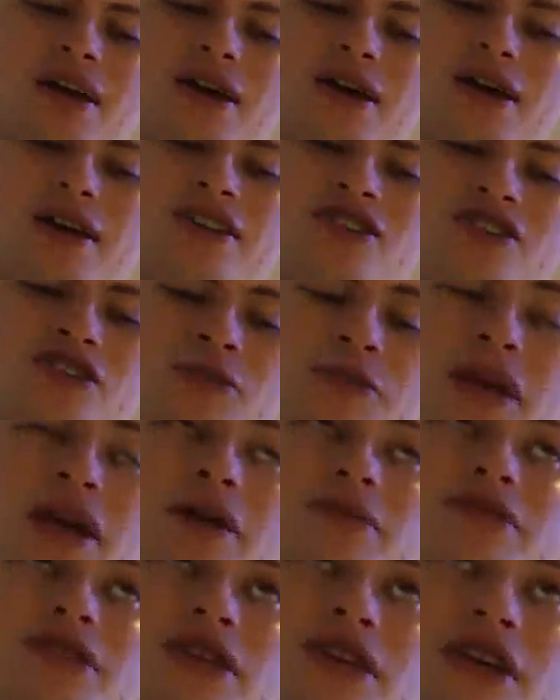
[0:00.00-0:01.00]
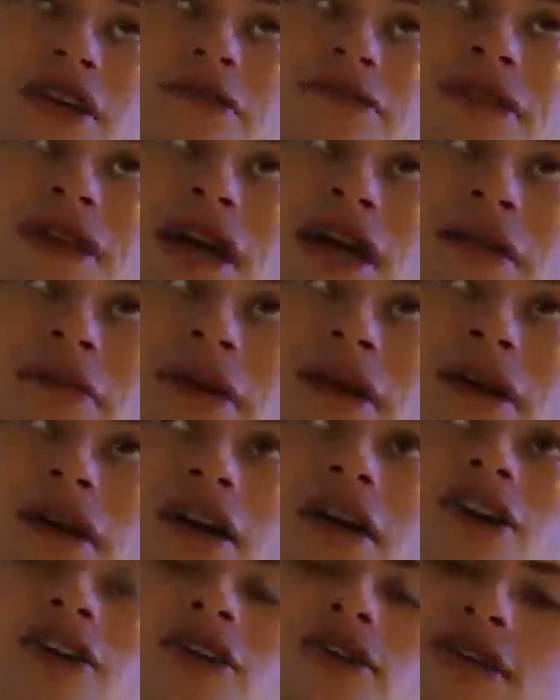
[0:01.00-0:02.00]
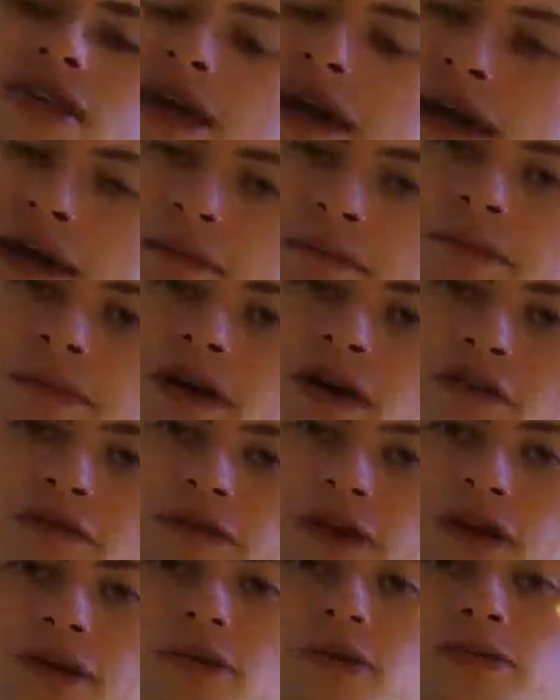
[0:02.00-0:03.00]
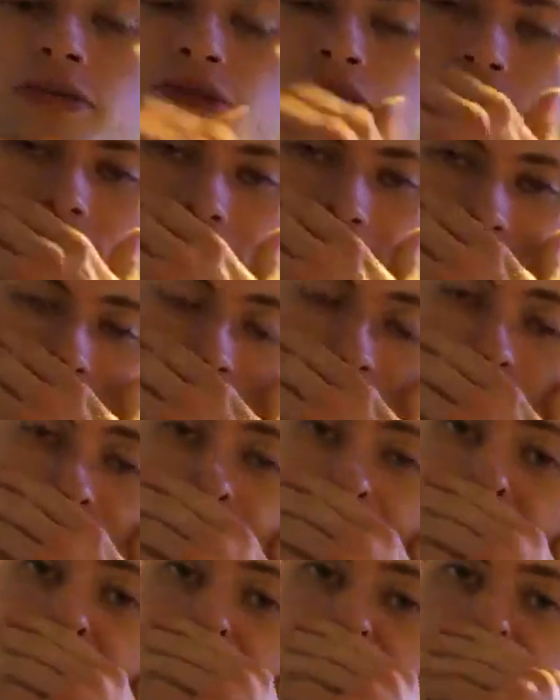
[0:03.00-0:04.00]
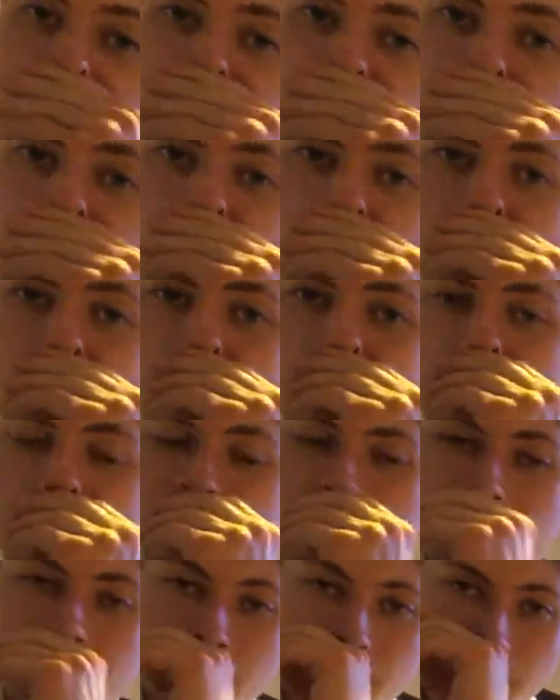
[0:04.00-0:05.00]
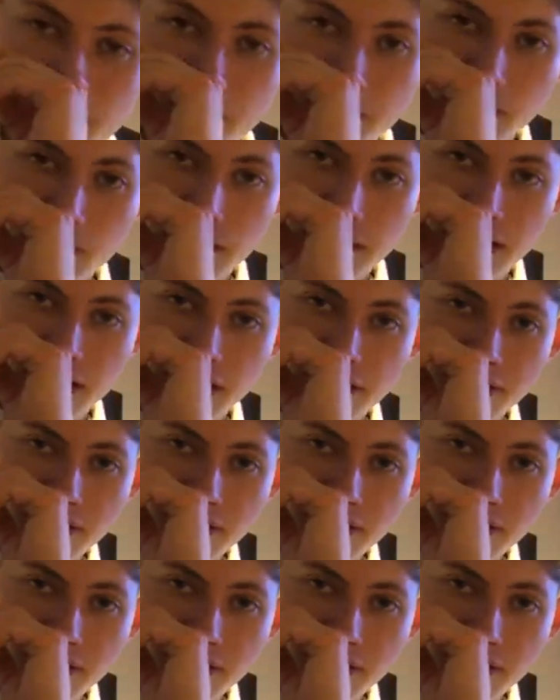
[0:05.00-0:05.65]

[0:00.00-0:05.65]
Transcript: to be able to give the enemy a good game, I think, would be really nice to see. So what have we got here? We've